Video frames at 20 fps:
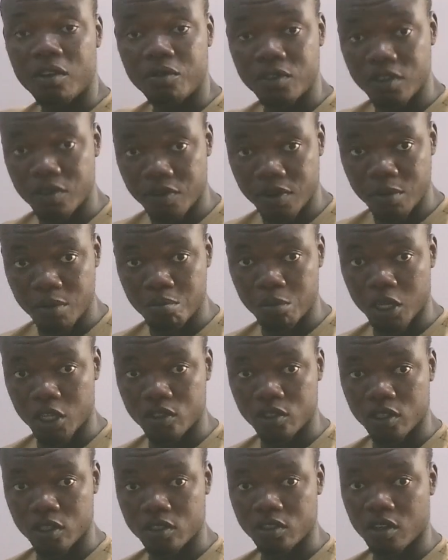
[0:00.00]
have different
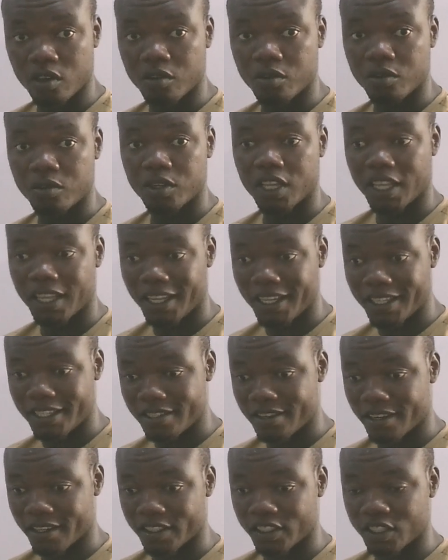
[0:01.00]
methods of
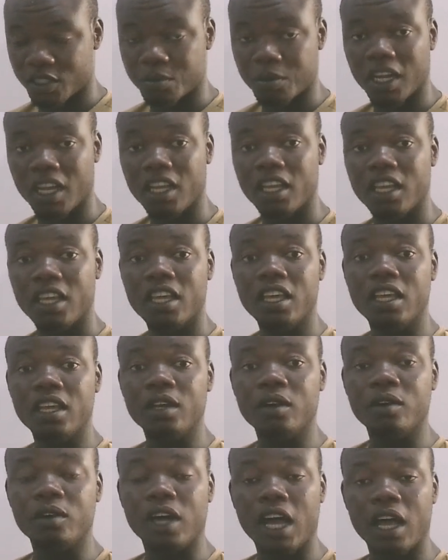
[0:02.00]
heat transfer.
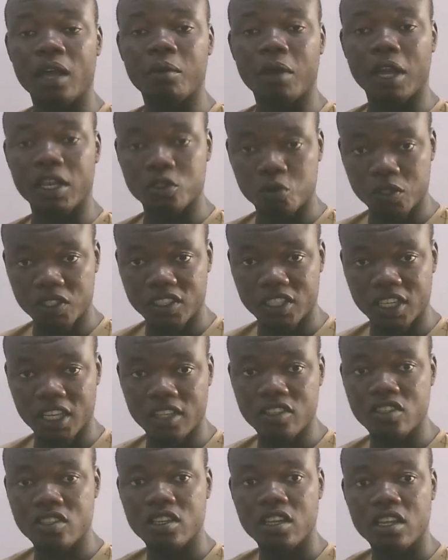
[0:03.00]
As we
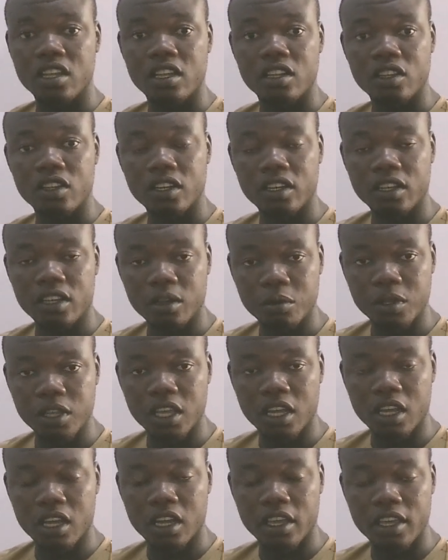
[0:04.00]
said,
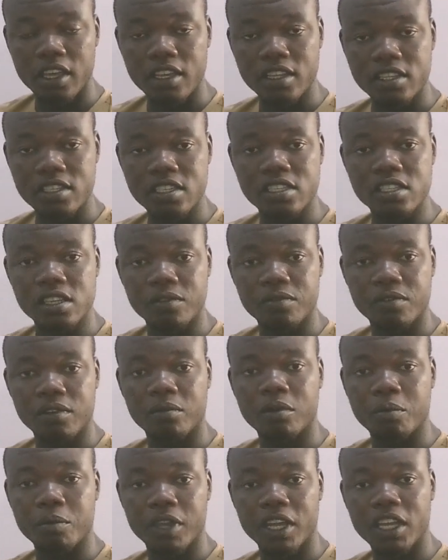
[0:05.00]
heat is a
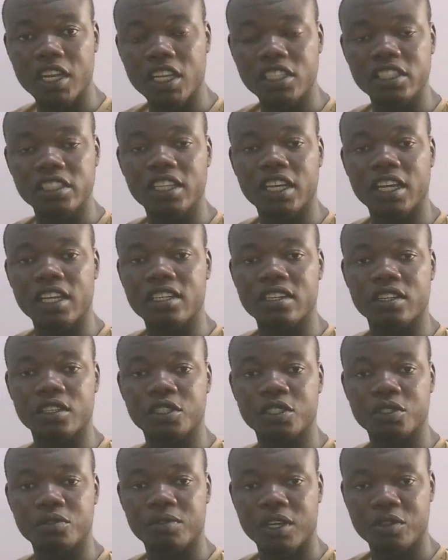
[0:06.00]
form of energy that
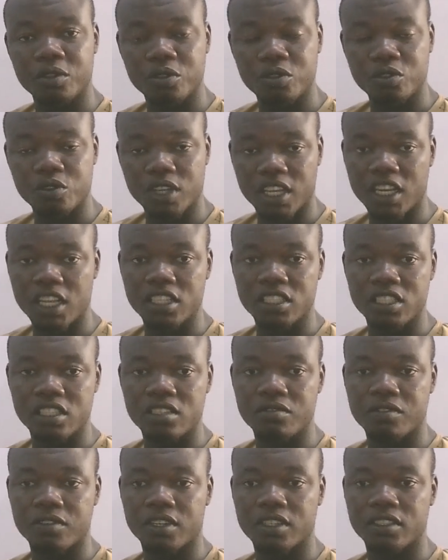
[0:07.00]
transfers due to
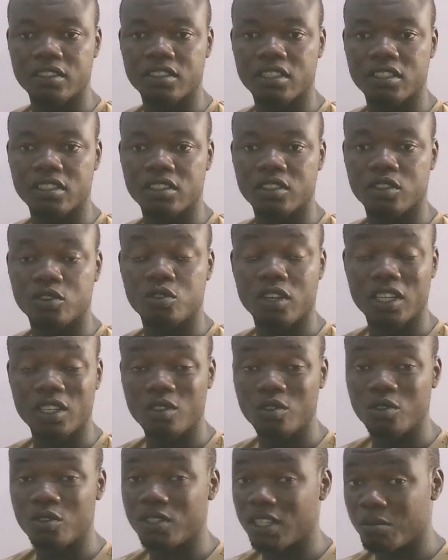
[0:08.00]
energy differences,
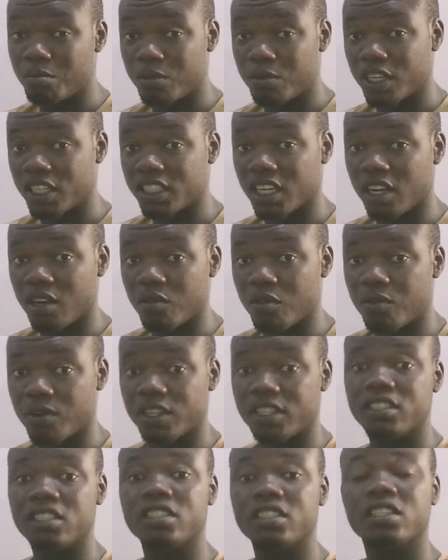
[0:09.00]
due to temperature
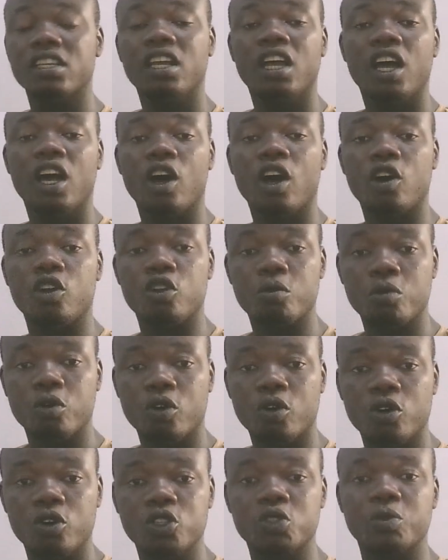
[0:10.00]
differences. And
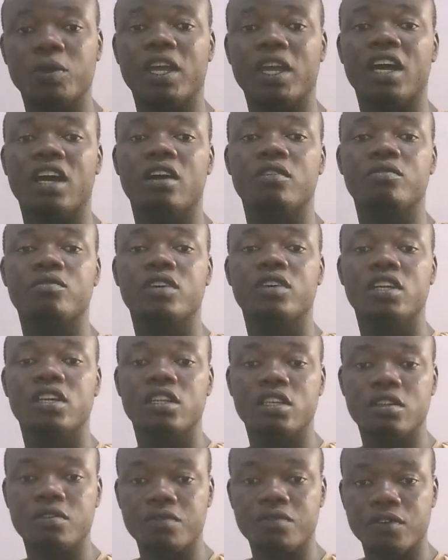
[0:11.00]
of course, we
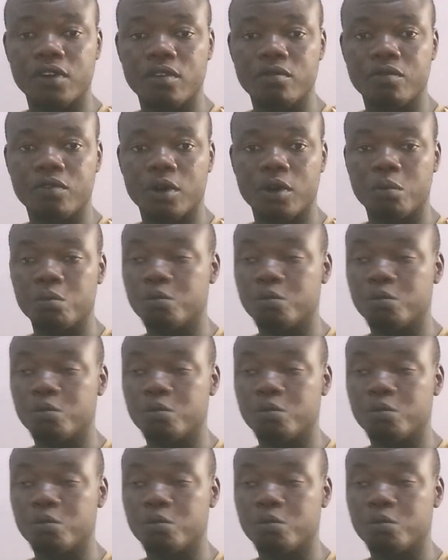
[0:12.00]
have different